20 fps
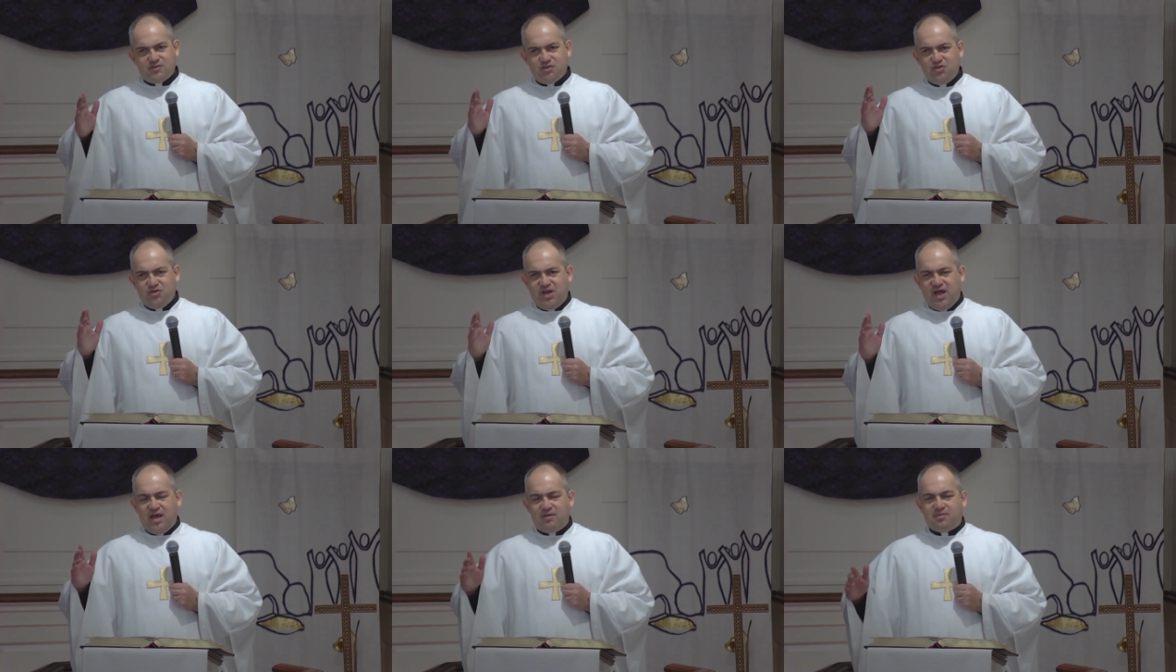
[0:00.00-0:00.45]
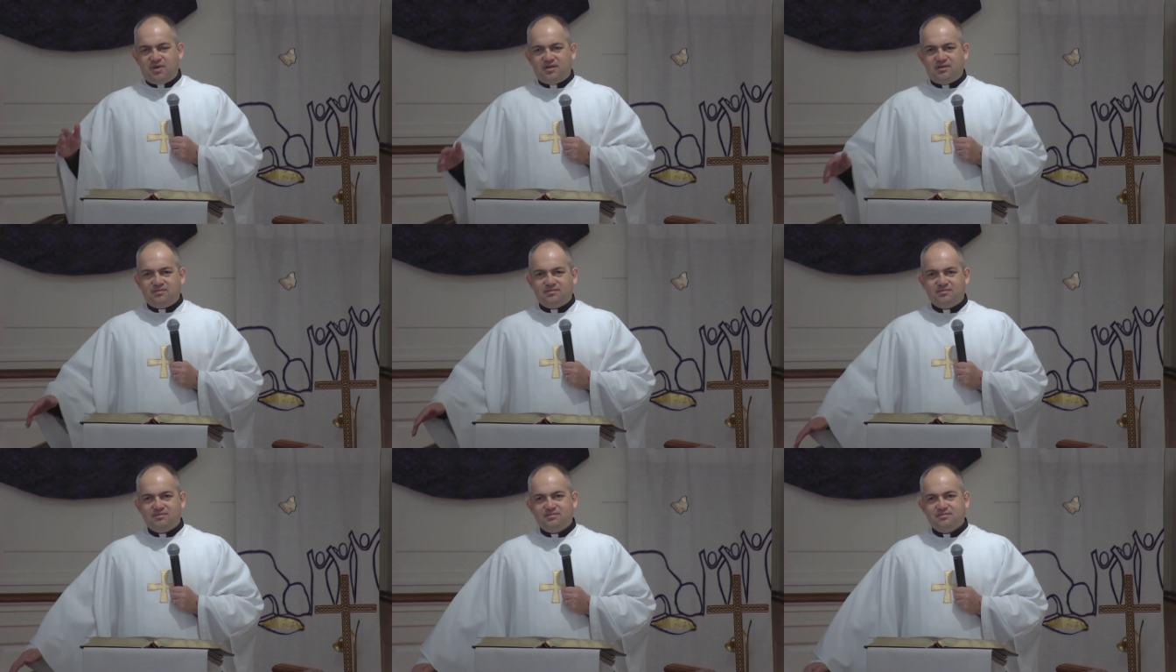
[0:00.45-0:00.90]
you name it.
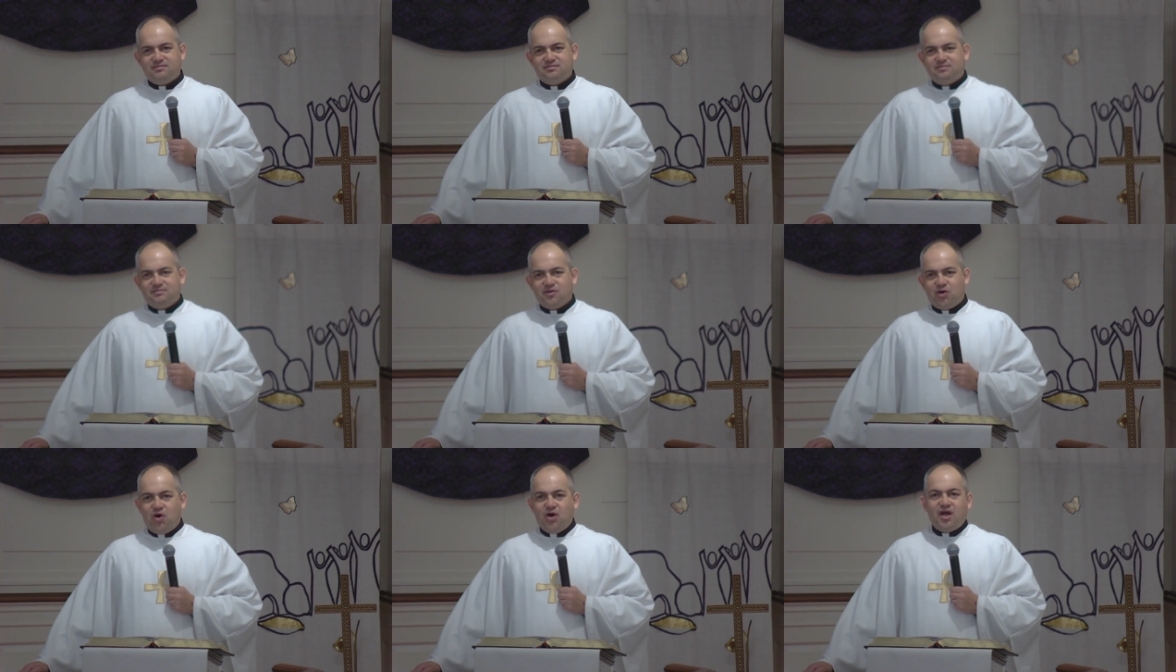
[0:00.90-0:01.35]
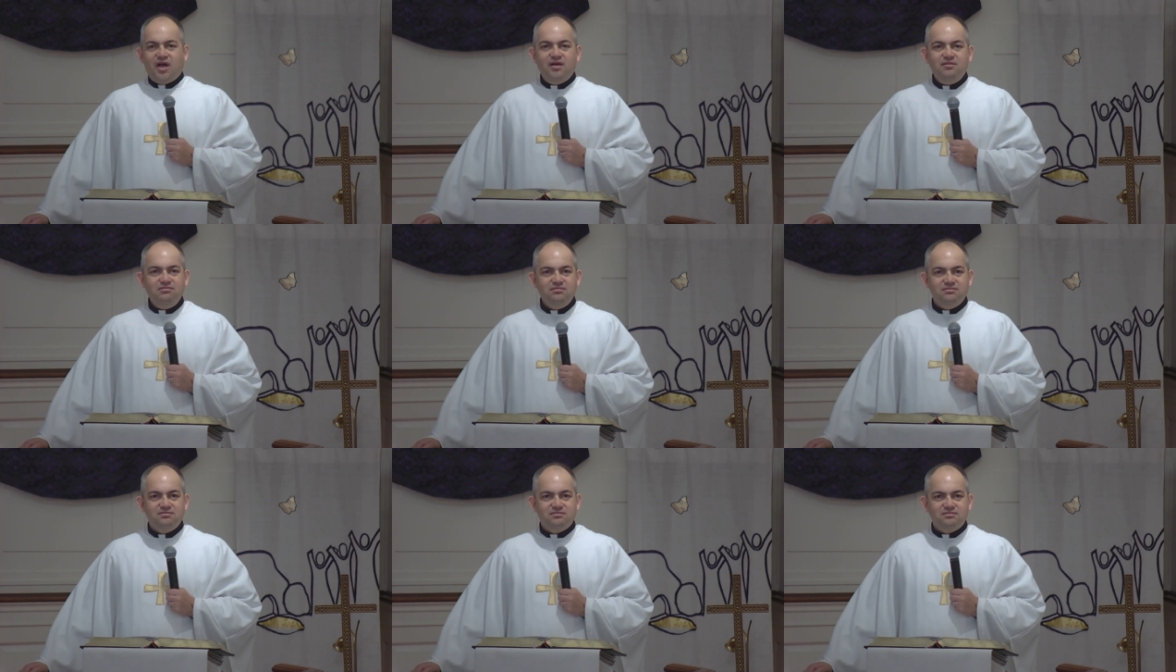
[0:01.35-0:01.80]

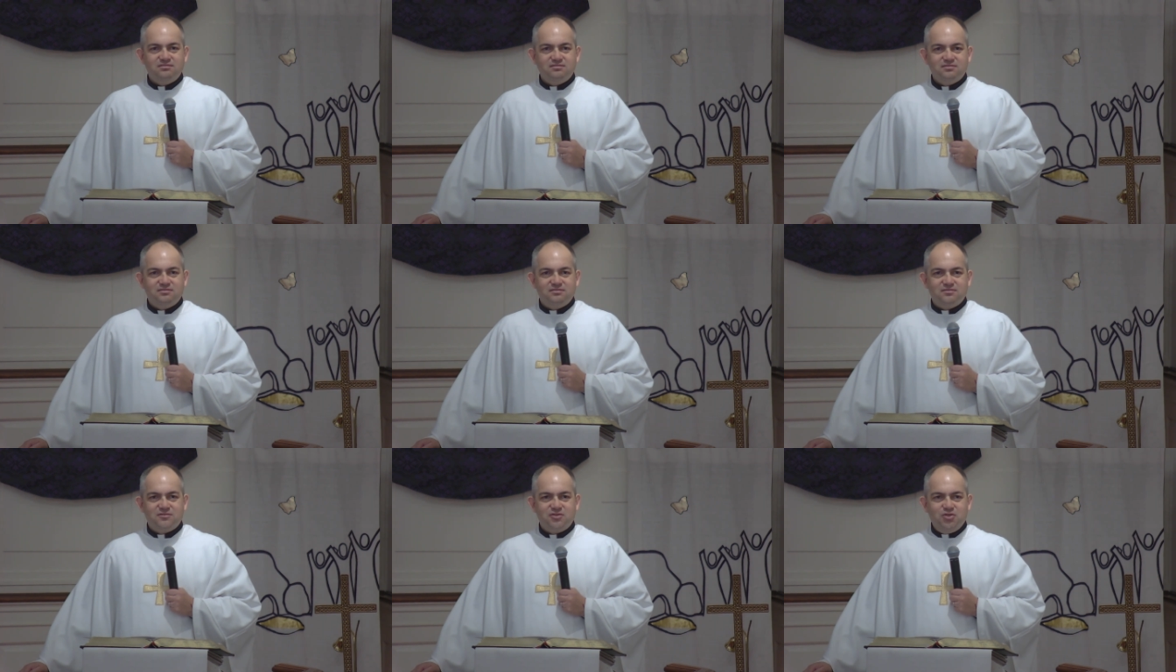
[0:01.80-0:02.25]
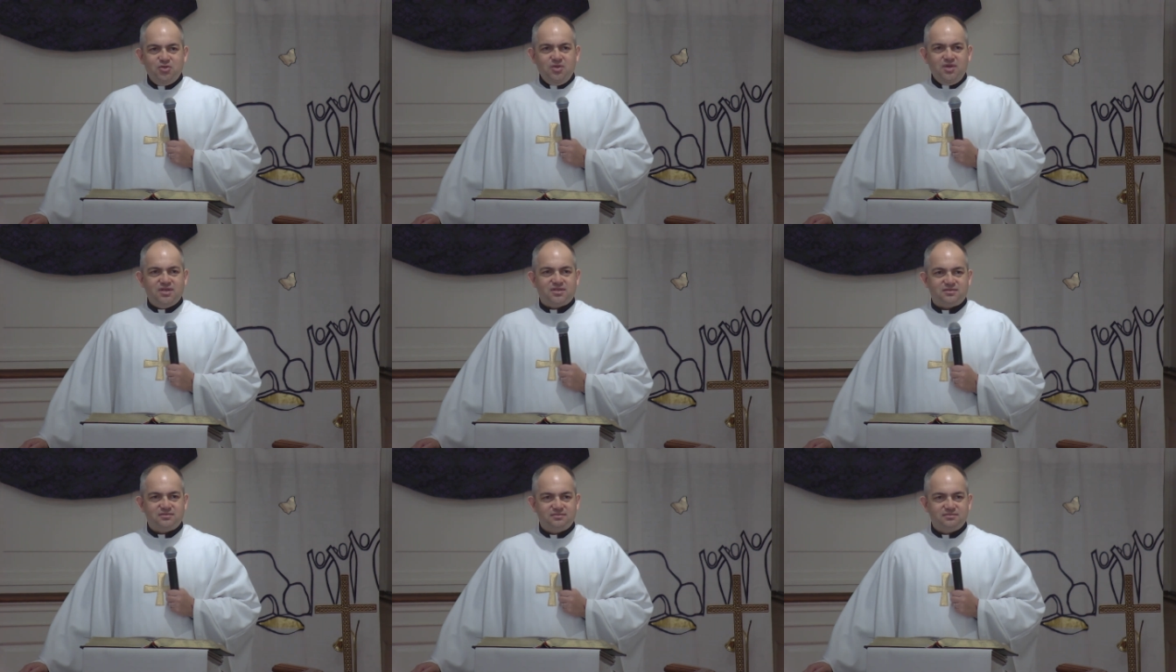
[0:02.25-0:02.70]
Okay, do
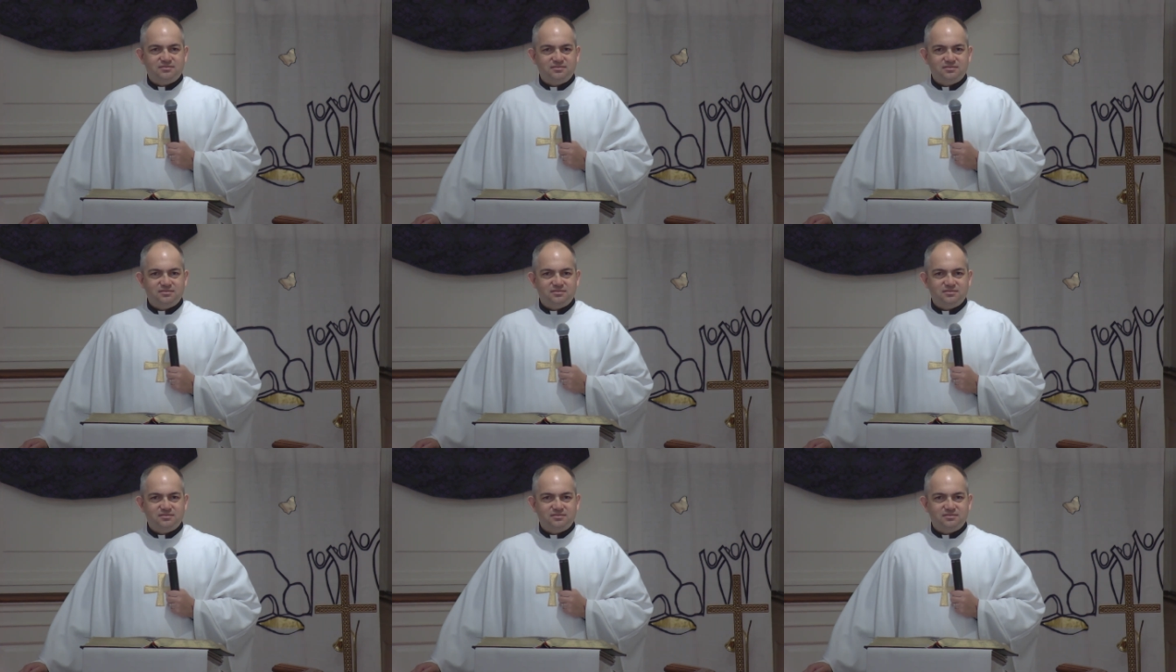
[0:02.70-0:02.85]
it.